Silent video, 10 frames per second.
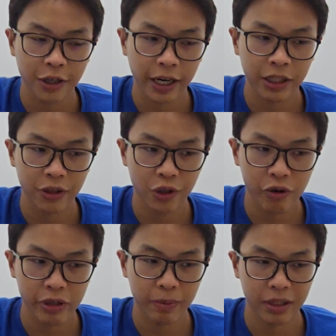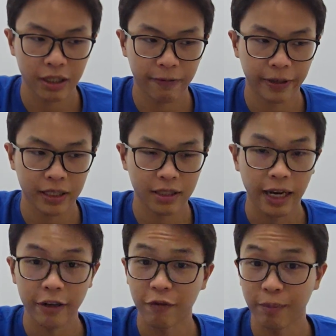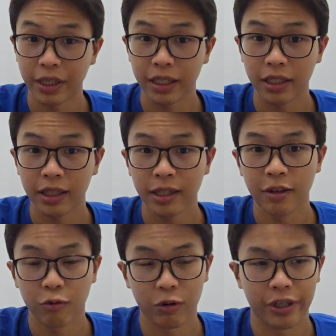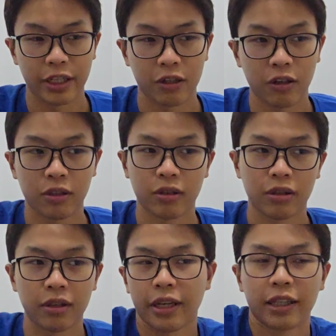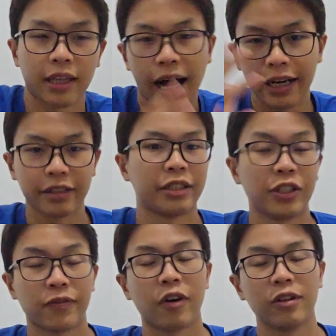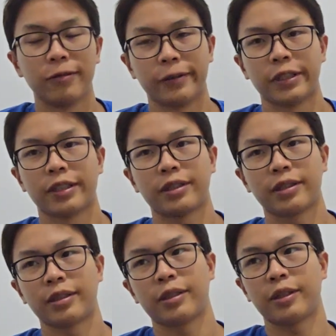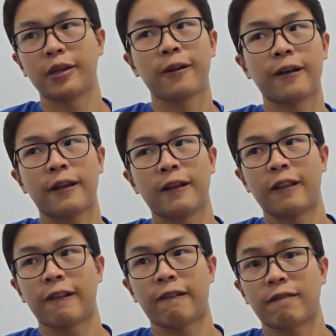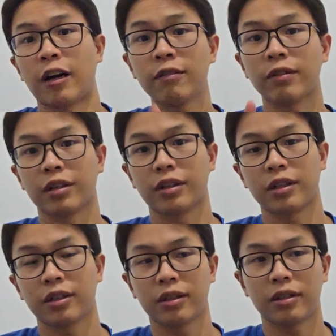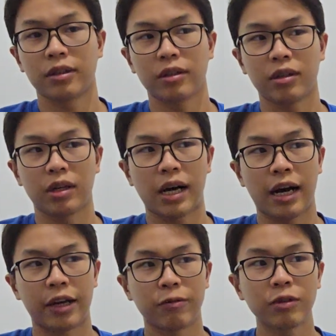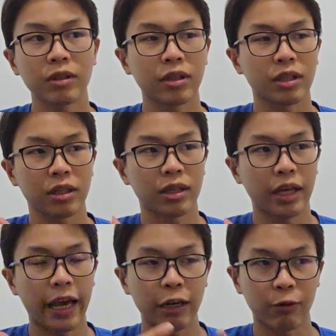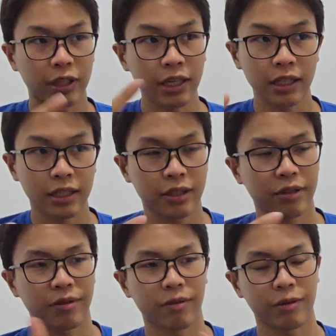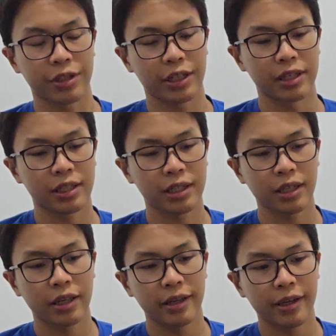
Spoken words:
try to show a specific side of me, which is not the entirety of Oliver. However, I will end with this, which is